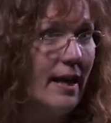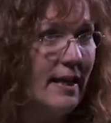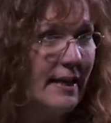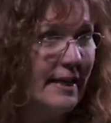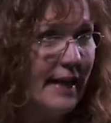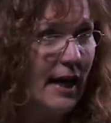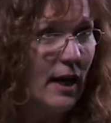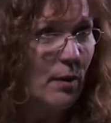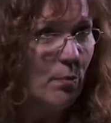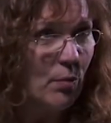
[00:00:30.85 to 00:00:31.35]

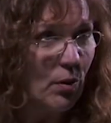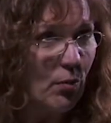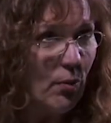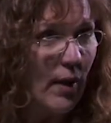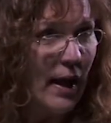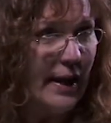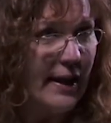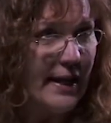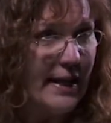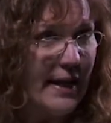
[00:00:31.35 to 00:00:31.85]

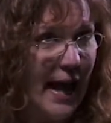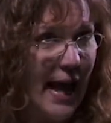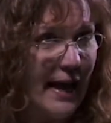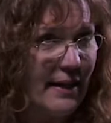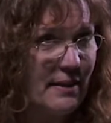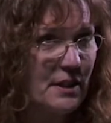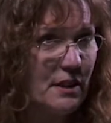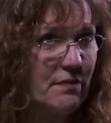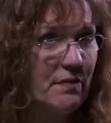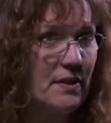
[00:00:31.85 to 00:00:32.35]
camera-ready
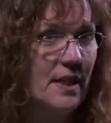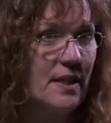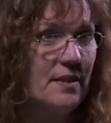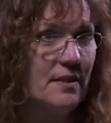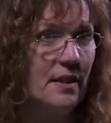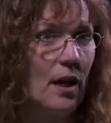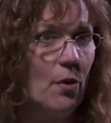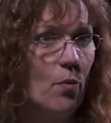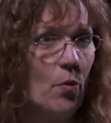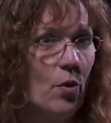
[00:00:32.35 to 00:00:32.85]
activities
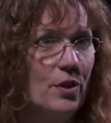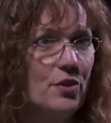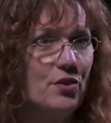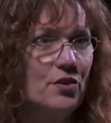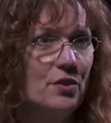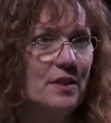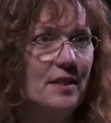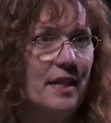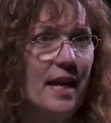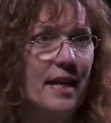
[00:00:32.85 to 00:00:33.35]
that I wanted you
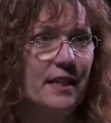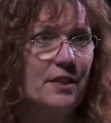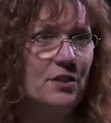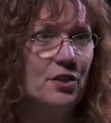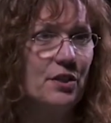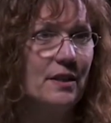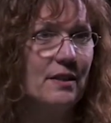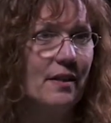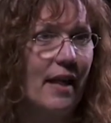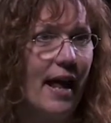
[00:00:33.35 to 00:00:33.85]
to take
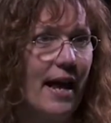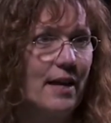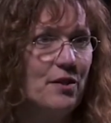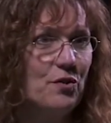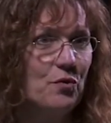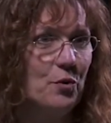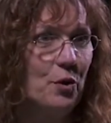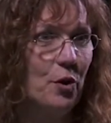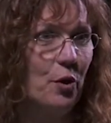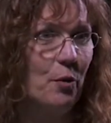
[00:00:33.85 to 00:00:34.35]
into the
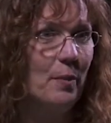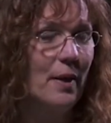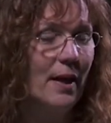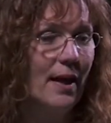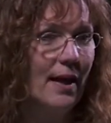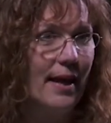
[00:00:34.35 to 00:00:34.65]
classroom